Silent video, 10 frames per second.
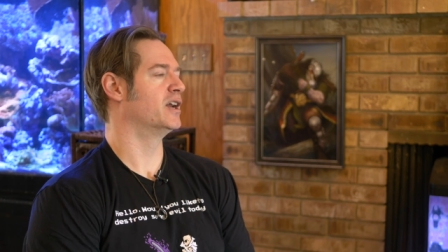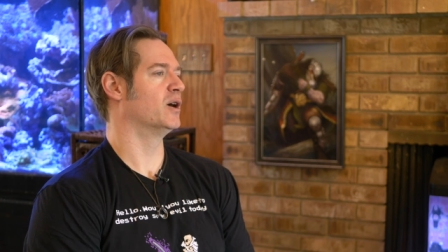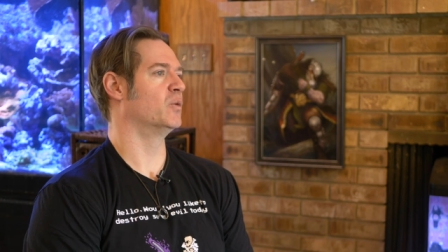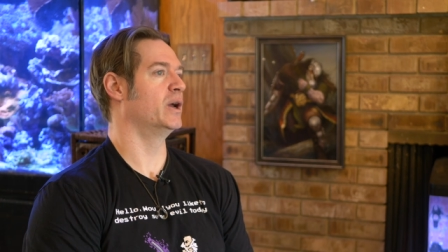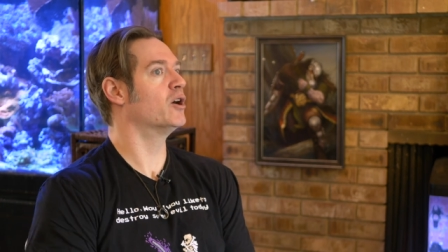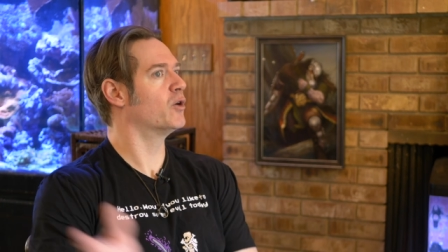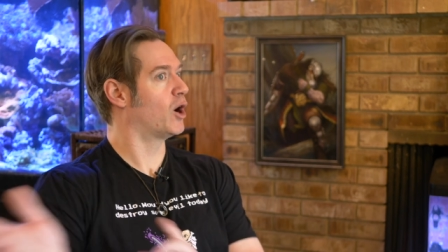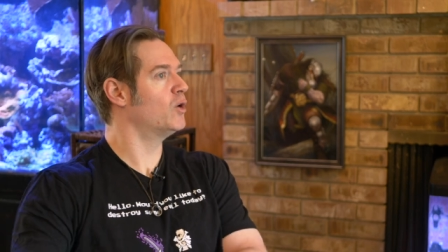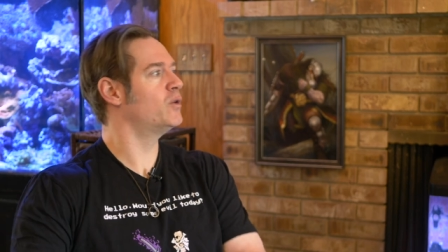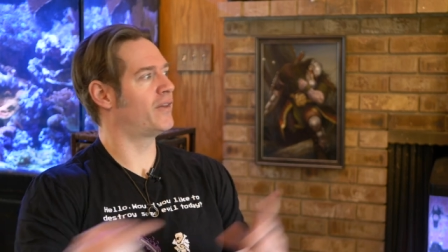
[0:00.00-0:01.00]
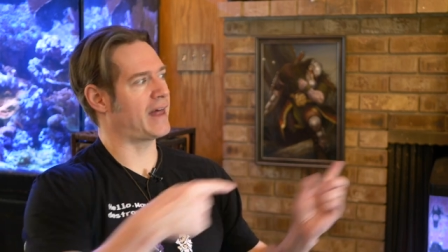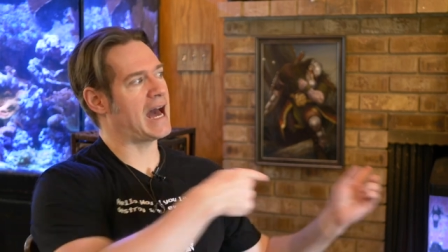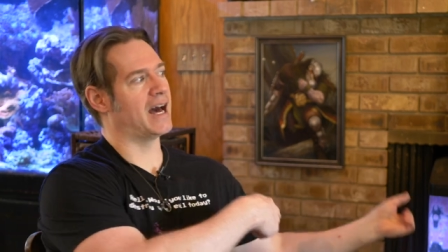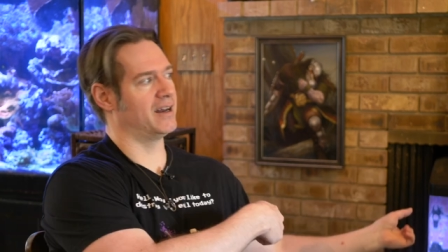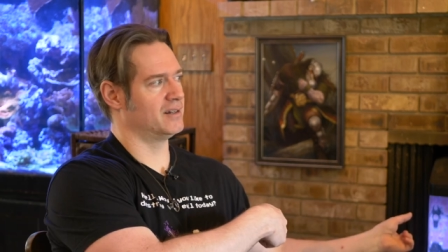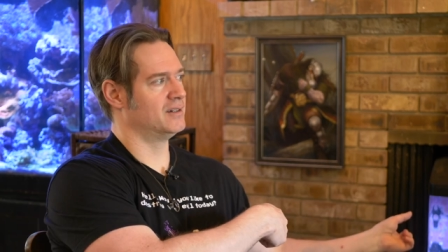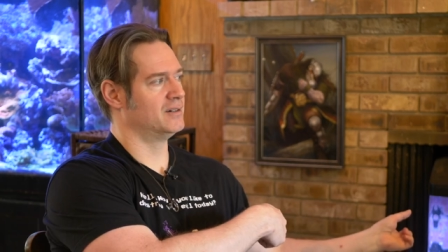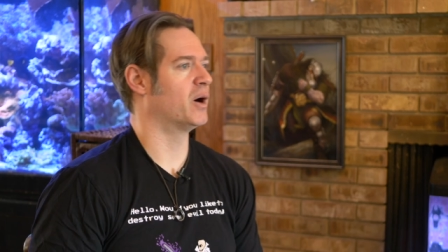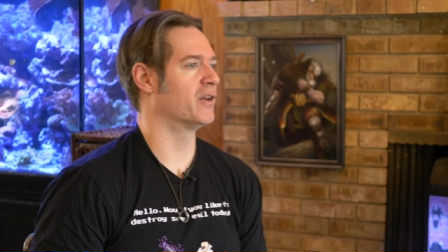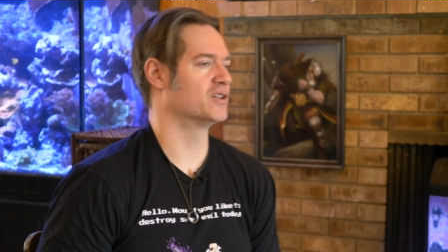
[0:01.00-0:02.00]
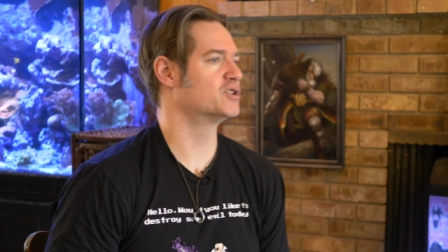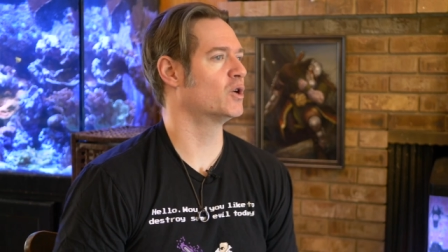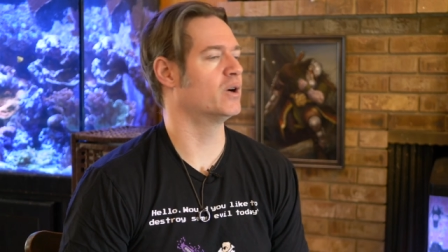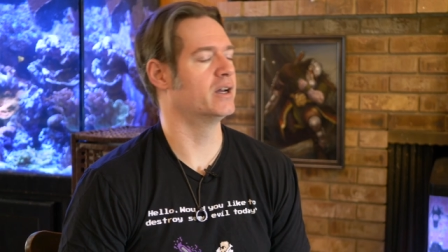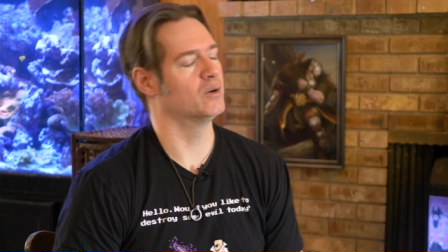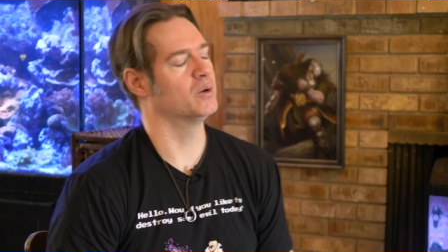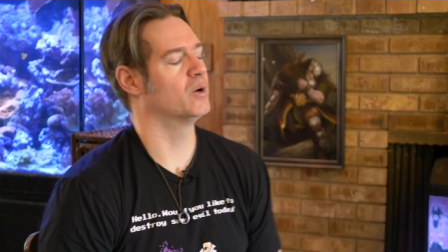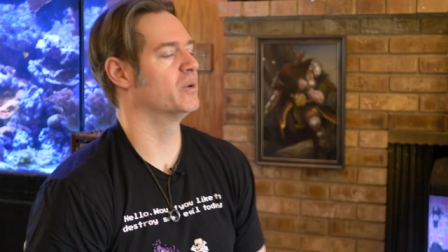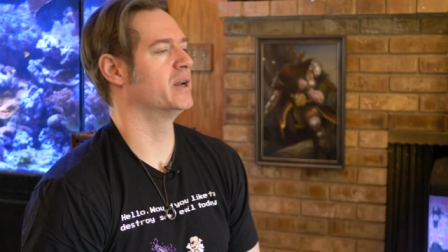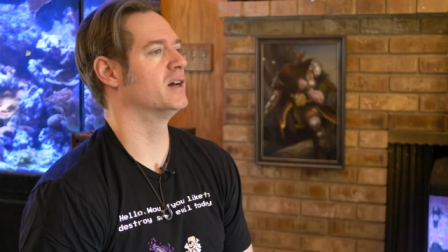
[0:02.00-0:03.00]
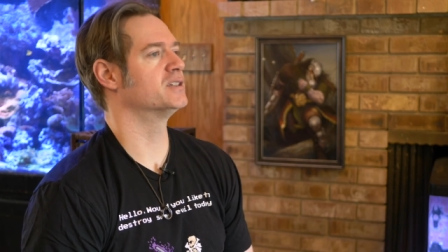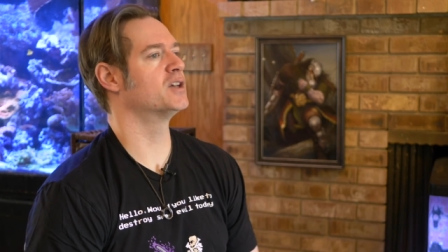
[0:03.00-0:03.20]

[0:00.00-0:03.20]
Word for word: You know, we don't own that part of the story or, or whatnot.